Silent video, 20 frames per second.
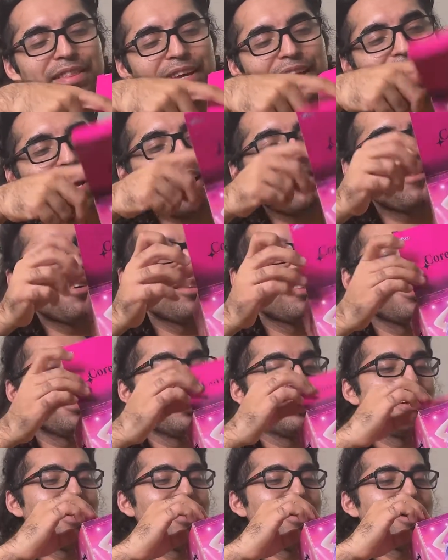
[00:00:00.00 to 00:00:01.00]
they have
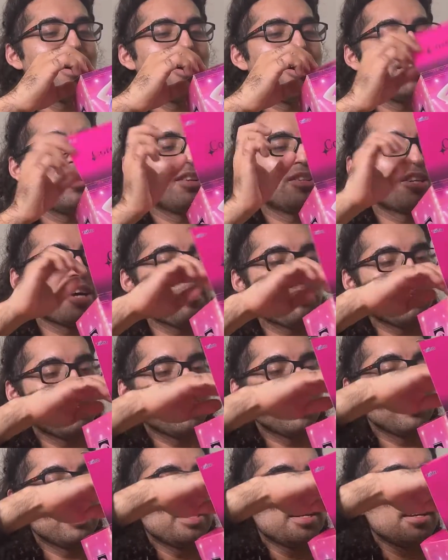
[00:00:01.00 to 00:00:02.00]
on the top of
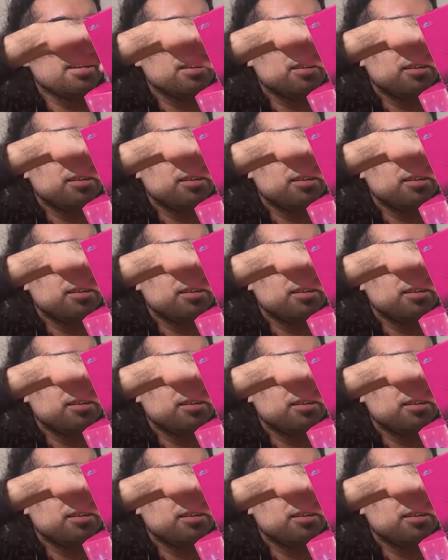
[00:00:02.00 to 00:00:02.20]
the lid.